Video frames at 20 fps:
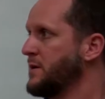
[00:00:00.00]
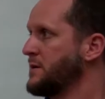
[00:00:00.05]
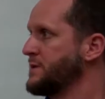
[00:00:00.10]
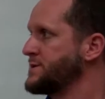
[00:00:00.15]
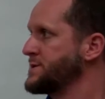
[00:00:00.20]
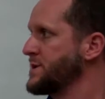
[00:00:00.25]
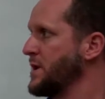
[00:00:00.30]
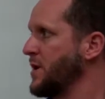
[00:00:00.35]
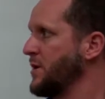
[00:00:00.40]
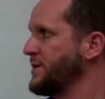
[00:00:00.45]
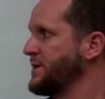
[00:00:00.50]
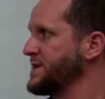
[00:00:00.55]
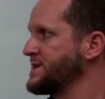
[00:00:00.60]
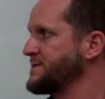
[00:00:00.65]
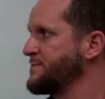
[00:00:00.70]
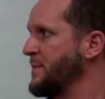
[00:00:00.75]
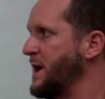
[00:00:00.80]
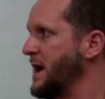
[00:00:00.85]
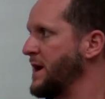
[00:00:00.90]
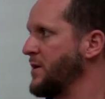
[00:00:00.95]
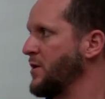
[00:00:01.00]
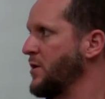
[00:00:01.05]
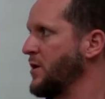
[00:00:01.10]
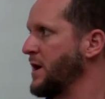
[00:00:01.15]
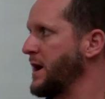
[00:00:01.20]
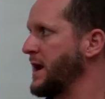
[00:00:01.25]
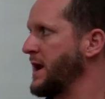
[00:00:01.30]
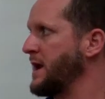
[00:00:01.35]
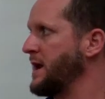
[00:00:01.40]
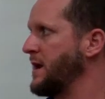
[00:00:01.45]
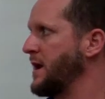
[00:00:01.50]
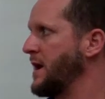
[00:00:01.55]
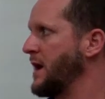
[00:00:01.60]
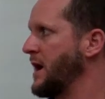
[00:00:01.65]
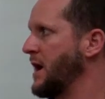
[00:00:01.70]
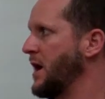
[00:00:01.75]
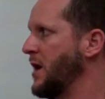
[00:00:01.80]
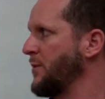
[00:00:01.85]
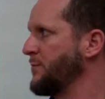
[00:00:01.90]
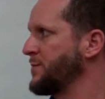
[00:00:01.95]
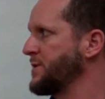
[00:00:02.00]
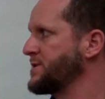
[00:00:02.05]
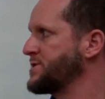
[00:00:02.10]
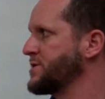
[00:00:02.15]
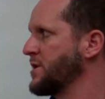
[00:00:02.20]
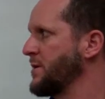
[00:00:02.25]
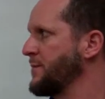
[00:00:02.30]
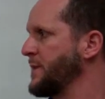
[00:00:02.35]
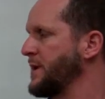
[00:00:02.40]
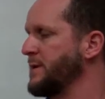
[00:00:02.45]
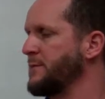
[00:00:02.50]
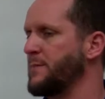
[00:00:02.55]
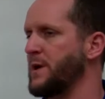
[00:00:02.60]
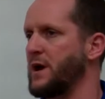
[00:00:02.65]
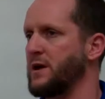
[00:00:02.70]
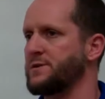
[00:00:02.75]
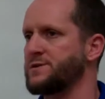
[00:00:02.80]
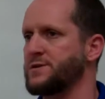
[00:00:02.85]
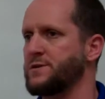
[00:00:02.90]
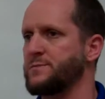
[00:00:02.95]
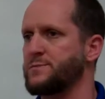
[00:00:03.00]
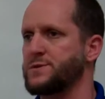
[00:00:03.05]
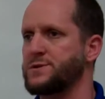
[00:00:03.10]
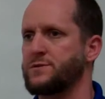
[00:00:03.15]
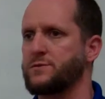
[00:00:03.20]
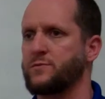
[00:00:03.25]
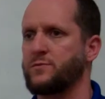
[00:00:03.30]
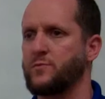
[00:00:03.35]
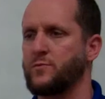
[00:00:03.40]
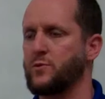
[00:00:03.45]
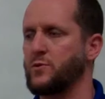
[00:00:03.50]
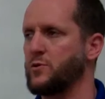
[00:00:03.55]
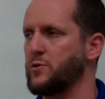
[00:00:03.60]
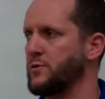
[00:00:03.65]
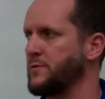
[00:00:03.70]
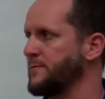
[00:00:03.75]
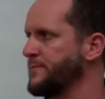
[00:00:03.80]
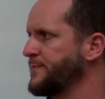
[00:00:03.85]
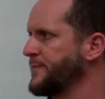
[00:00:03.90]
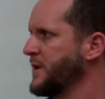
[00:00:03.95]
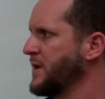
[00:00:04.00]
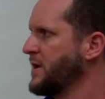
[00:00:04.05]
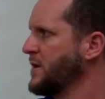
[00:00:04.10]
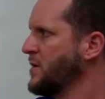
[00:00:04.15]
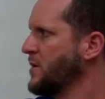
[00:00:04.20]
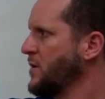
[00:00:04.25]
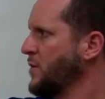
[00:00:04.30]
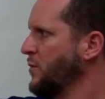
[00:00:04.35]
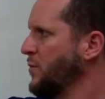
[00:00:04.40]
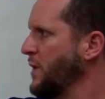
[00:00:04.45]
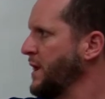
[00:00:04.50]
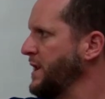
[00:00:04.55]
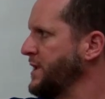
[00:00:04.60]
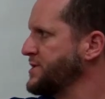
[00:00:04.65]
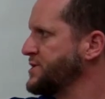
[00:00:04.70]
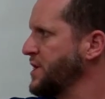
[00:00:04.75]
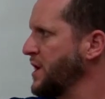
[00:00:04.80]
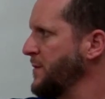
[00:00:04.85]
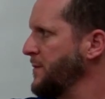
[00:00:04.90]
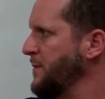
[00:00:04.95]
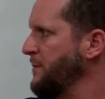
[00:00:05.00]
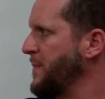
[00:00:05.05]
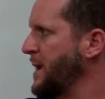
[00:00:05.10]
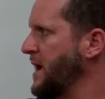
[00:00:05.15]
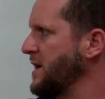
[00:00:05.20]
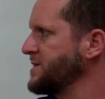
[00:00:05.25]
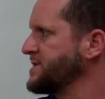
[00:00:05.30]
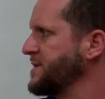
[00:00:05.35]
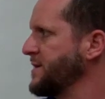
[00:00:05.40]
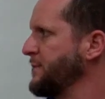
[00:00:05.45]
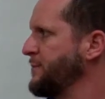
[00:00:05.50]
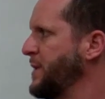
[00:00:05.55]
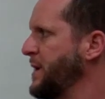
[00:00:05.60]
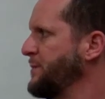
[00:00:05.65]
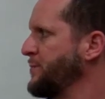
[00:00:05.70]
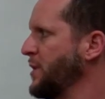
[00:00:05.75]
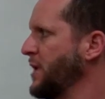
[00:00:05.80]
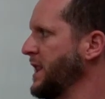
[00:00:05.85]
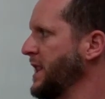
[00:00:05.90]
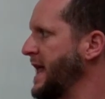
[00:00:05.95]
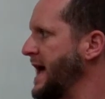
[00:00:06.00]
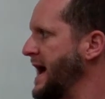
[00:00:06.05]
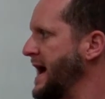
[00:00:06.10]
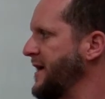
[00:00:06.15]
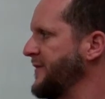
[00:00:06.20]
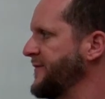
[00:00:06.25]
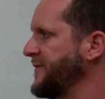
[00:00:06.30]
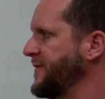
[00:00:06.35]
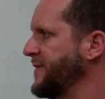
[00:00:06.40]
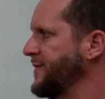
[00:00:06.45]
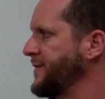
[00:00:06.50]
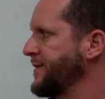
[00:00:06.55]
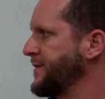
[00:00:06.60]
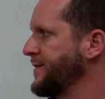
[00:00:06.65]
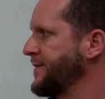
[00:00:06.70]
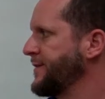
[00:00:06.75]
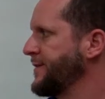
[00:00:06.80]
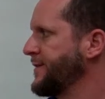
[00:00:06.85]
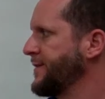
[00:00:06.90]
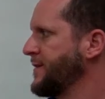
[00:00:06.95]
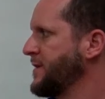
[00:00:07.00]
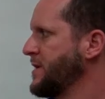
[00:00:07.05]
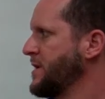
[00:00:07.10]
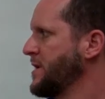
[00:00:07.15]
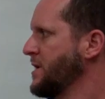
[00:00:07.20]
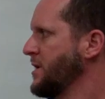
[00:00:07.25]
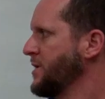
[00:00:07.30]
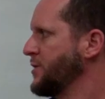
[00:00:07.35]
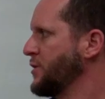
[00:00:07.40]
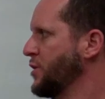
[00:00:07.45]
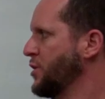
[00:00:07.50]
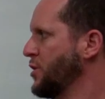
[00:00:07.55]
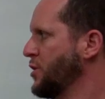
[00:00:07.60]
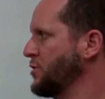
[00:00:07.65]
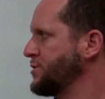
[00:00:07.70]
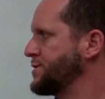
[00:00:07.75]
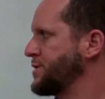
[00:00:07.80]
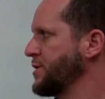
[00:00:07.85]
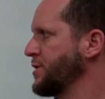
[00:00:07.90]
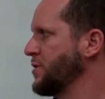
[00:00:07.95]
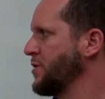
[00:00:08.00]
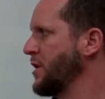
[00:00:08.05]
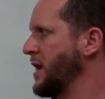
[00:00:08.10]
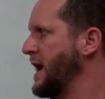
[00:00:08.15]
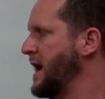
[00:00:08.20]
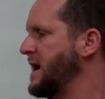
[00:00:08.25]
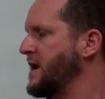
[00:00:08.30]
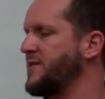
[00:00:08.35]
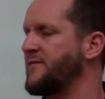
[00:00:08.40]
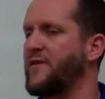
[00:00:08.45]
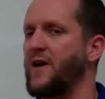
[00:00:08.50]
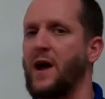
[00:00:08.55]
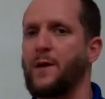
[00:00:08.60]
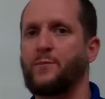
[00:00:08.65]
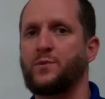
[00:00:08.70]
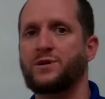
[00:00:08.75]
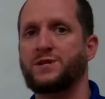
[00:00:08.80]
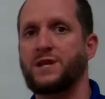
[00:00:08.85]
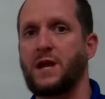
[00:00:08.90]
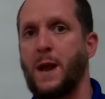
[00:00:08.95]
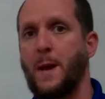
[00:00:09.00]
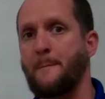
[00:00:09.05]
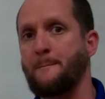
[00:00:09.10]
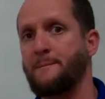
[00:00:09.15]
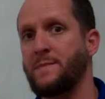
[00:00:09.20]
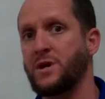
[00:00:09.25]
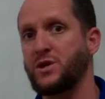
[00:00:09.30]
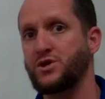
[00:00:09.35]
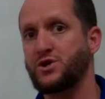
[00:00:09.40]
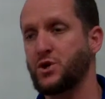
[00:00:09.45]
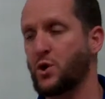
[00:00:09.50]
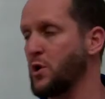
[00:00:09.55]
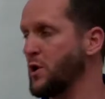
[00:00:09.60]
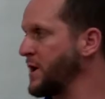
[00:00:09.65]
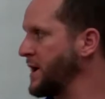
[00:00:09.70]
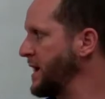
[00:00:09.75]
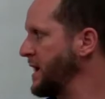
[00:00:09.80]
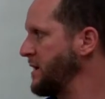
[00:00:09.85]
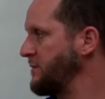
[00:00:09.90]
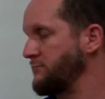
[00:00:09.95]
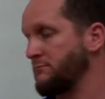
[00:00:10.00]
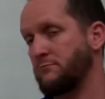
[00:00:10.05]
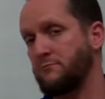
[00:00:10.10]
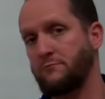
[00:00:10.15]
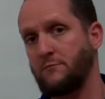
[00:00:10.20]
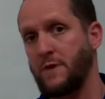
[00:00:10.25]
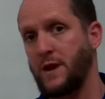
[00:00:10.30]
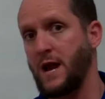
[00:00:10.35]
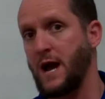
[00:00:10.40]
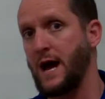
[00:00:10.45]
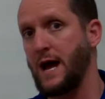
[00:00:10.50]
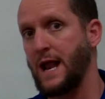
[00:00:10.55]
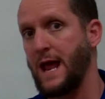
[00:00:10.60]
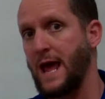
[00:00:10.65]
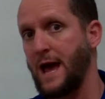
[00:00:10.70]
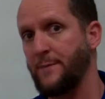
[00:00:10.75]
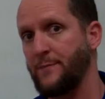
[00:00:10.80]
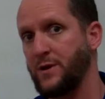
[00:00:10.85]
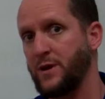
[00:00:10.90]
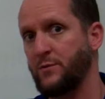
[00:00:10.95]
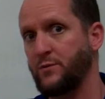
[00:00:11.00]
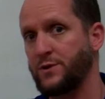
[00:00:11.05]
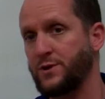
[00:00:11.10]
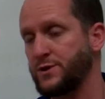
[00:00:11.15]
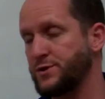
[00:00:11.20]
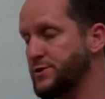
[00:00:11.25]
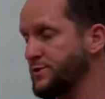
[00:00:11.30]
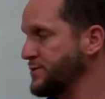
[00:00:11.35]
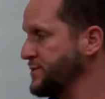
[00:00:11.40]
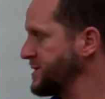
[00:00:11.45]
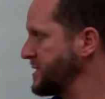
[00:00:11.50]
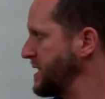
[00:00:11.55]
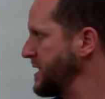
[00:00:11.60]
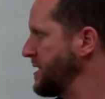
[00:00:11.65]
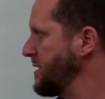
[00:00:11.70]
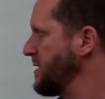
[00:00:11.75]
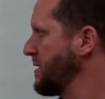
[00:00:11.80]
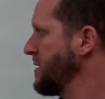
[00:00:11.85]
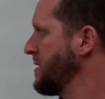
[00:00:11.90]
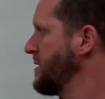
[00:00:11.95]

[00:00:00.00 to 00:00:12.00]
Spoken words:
So this minority helped the German and Belgians rule. When the German and Belgian people left, the Hutu, or 85% majority, not happy with the Tutsi,